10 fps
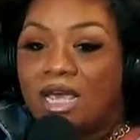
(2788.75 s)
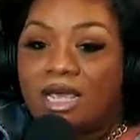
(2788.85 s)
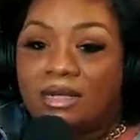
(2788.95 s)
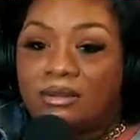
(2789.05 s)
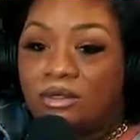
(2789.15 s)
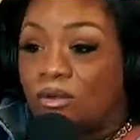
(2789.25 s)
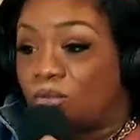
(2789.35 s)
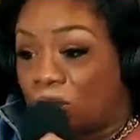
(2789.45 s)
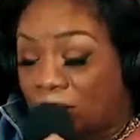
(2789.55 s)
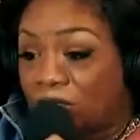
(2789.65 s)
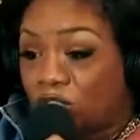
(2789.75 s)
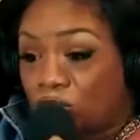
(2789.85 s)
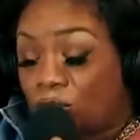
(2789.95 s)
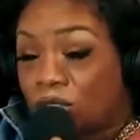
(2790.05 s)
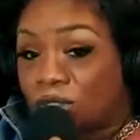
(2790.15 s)
And you know, I'm in
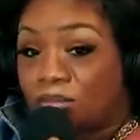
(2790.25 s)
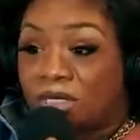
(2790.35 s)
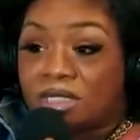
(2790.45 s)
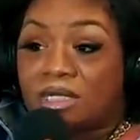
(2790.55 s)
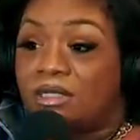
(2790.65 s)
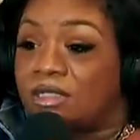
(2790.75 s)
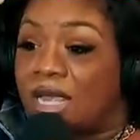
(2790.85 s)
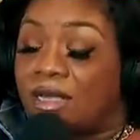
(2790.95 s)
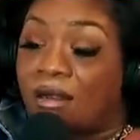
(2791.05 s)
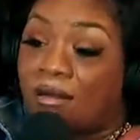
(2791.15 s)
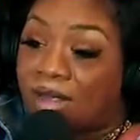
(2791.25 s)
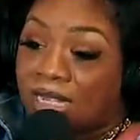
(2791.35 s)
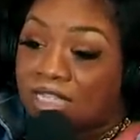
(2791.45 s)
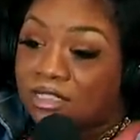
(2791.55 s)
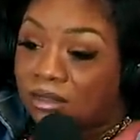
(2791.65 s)
Georgia. Mosquitoes ate our
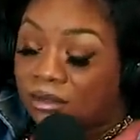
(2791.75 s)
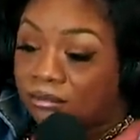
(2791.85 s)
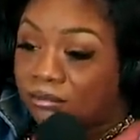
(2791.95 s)
ass up.